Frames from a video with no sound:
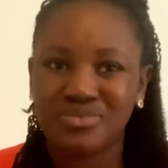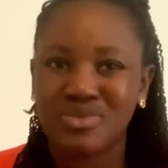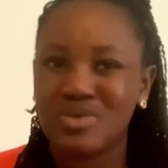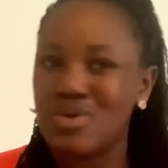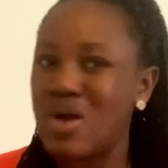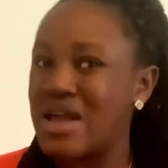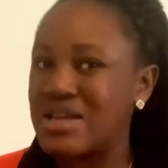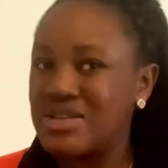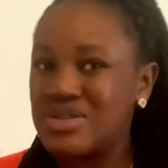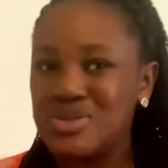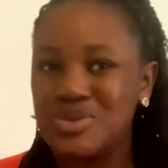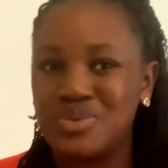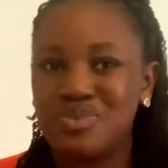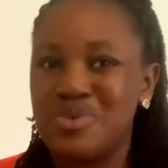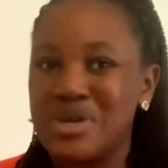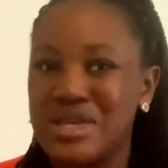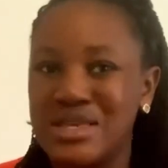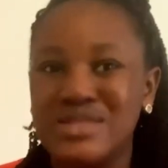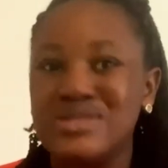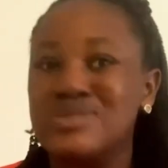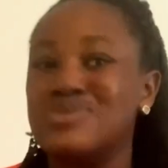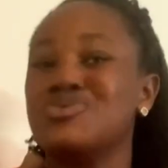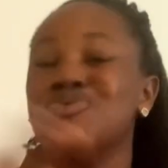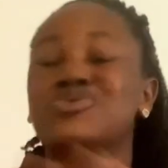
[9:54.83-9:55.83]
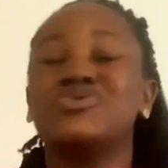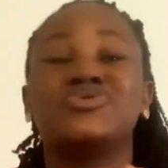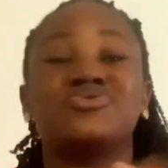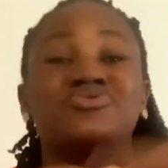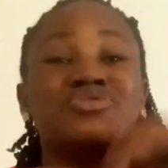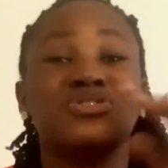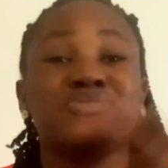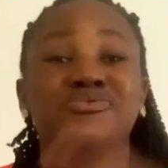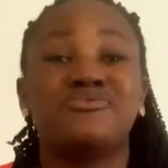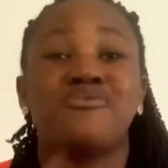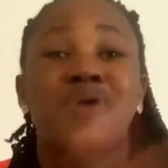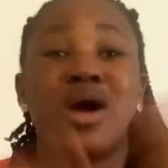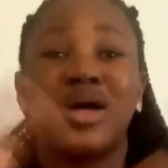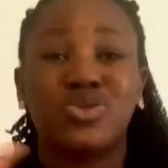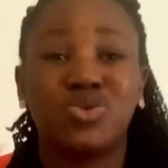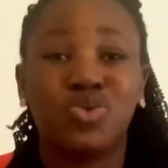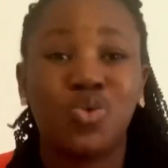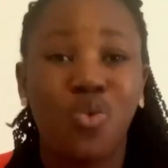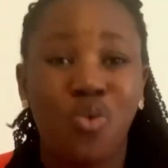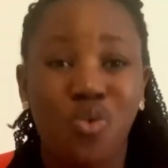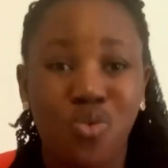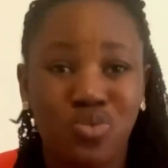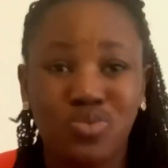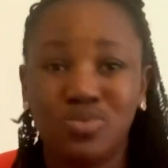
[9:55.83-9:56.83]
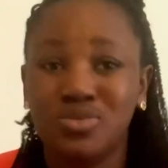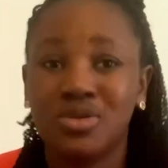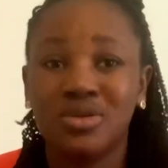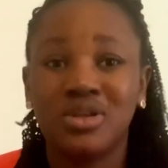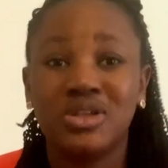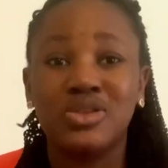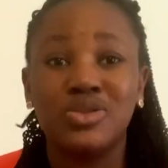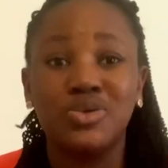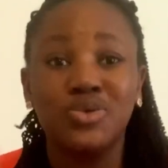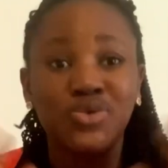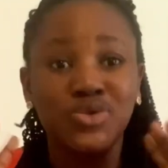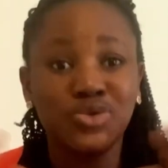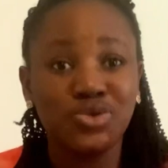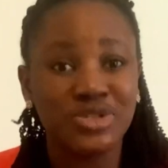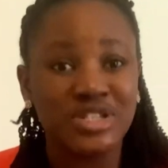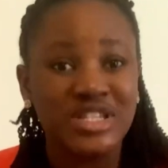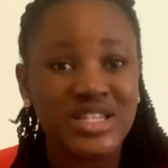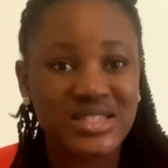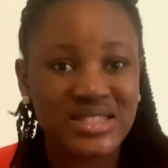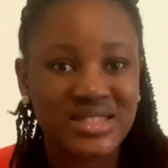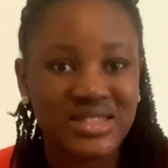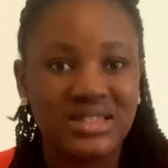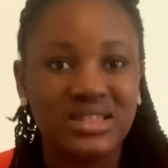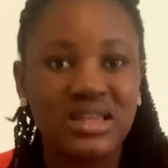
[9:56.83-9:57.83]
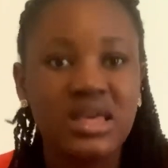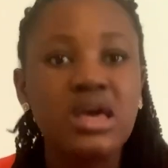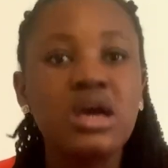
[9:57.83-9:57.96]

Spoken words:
I swear, it's not stressful at all. in all honesty.